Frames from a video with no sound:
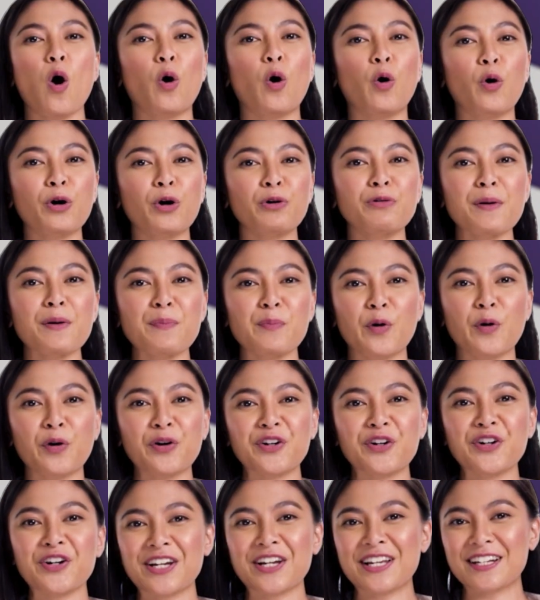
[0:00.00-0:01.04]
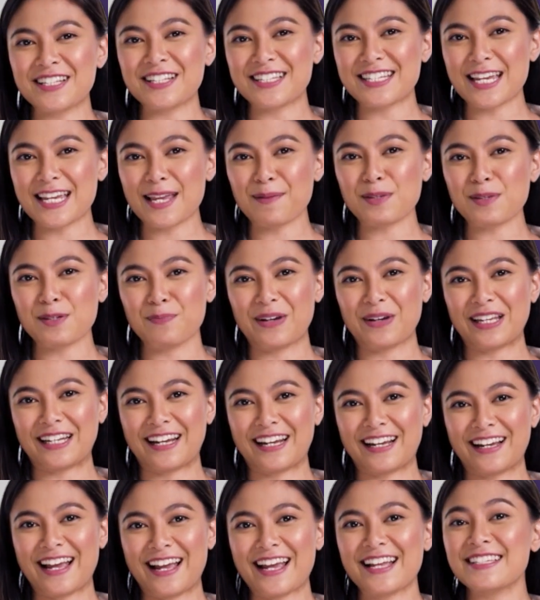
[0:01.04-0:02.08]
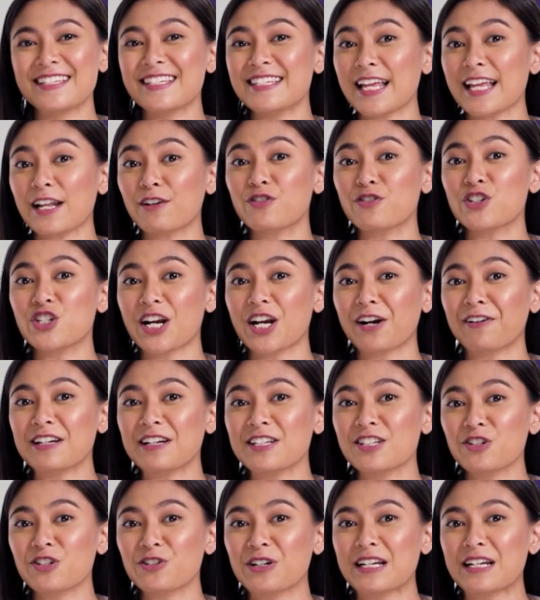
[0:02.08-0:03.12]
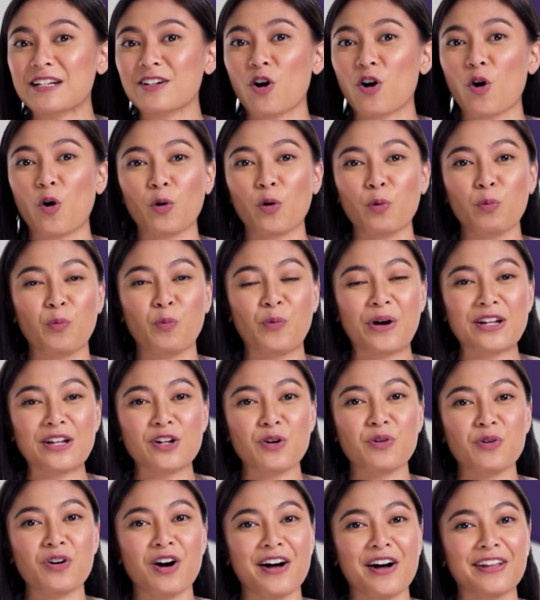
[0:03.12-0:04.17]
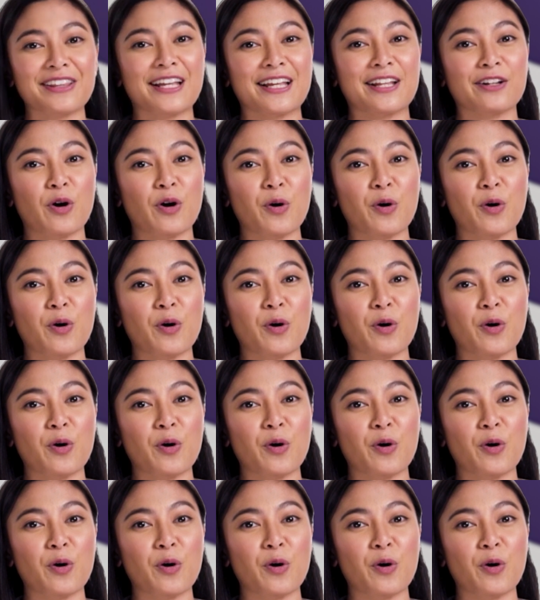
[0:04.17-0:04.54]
or reporter in a Teams meeting instead of sharing screen or window content